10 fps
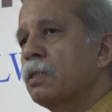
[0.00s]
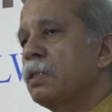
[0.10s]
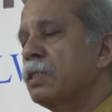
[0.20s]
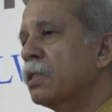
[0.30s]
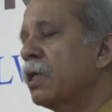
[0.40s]

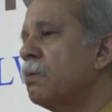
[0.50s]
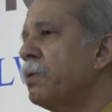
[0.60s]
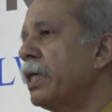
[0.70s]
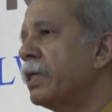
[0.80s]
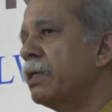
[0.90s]
This
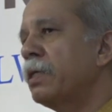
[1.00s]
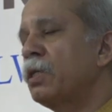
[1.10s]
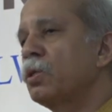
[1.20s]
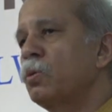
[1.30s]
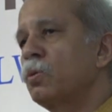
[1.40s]
culminated
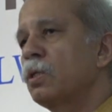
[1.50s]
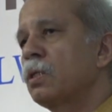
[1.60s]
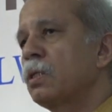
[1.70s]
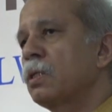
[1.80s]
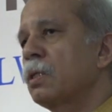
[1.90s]
into
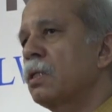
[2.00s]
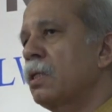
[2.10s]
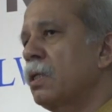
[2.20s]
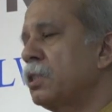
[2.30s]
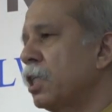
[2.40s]

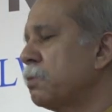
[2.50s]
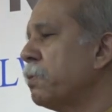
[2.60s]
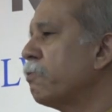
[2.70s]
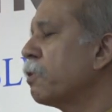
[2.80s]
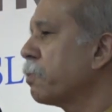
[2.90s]
a
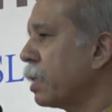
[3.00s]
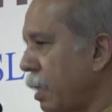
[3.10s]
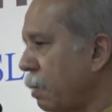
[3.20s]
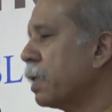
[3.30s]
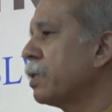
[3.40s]
judgment from the
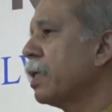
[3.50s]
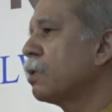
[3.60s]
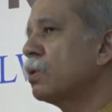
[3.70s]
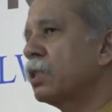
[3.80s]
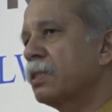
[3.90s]
Allahabad High
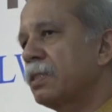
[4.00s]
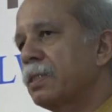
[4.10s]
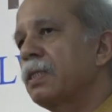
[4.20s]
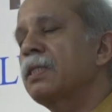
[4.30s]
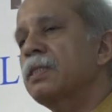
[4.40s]
Court Justice
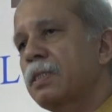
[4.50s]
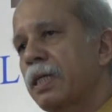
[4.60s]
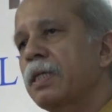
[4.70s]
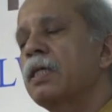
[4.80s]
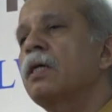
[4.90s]
Sinha
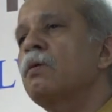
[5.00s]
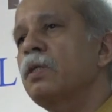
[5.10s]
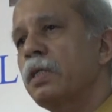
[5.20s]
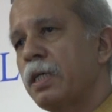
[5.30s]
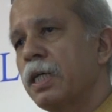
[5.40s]
striking down
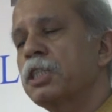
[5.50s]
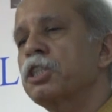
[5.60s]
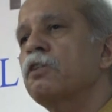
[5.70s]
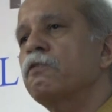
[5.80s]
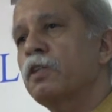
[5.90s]
the
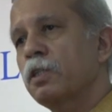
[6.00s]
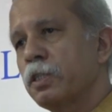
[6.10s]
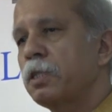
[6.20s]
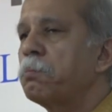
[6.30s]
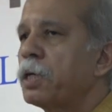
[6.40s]
election of the
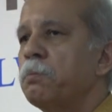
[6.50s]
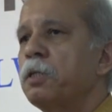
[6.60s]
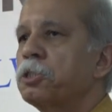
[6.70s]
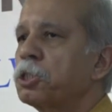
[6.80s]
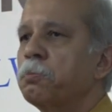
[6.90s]
then Prime
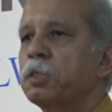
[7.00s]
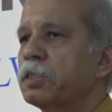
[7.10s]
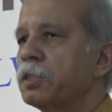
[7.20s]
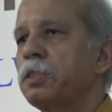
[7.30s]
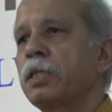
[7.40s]
Minister
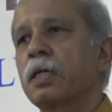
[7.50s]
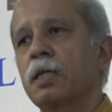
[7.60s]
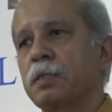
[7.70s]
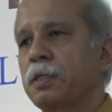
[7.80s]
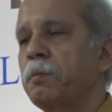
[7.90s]
Mrs. Indira
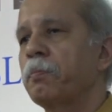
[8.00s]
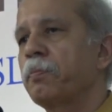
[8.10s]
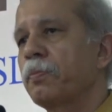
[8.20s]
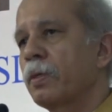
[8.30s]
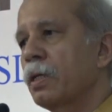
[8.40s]
Gandhi.
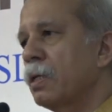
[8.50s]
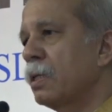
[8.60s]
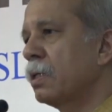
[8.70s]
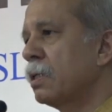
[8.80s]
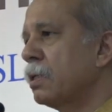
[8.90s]

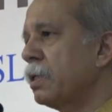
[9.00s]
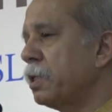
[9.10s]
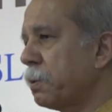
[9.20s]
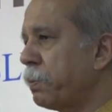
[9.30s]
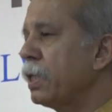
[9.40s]

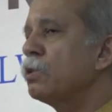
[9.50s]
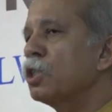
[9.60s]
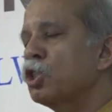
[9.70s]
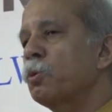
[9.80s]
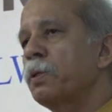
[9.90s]
In appeal to
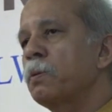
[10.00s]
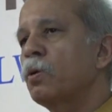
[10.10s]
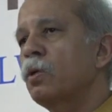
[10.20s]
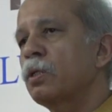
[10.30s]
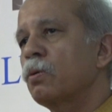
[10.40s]
the Supreme
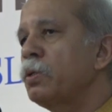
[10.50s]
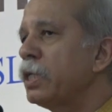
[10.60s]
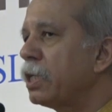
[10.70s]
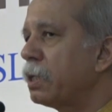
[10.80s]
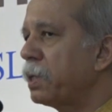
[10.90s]
Court,
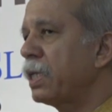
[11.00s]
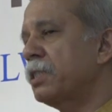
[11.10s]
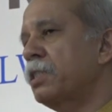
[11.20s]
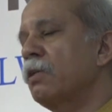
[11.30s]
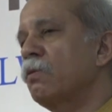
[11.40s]
only a
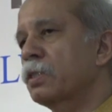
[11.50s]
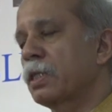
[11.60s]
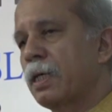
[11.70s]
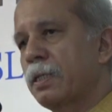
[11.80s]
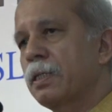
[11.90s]
limited stay was
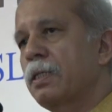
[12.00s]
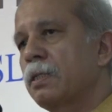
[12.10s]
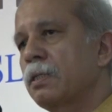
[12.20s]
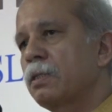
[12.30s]
granted.